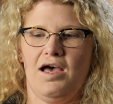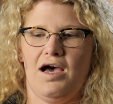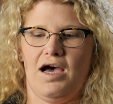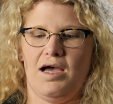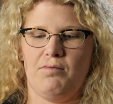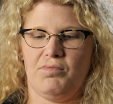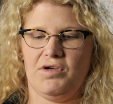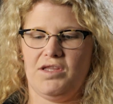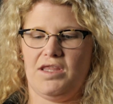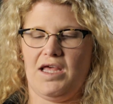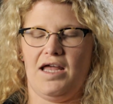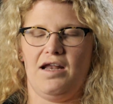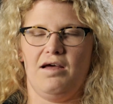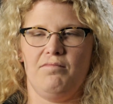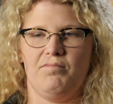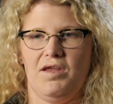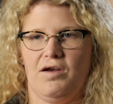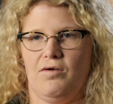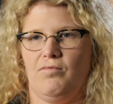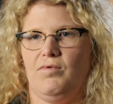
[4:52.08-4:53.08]
I put that
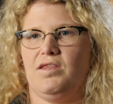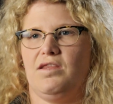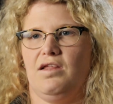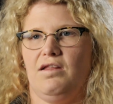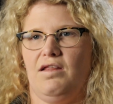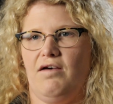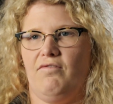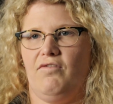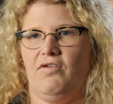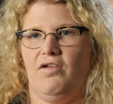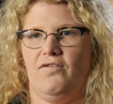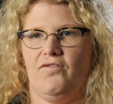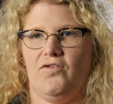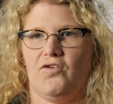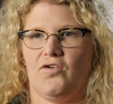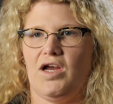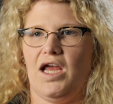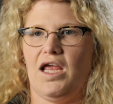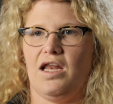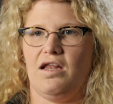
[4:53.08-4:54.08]
up there with the level of
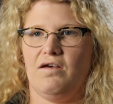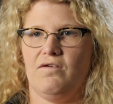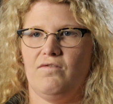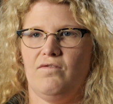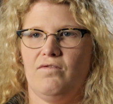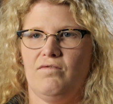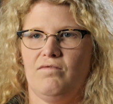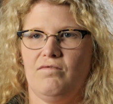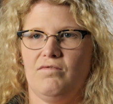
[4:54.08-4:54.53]
creative.